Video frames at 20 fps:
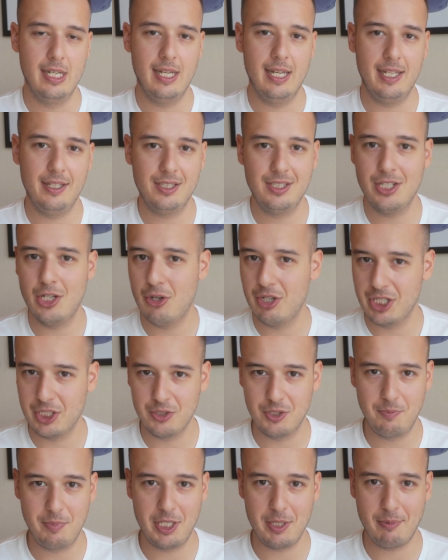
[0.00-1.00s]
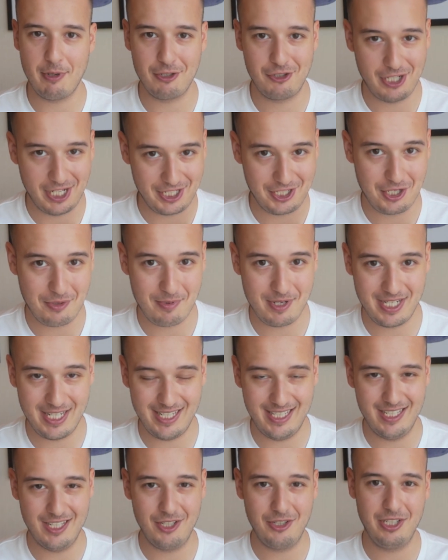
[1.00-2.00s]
And no, I don't speak about ChatGPT here.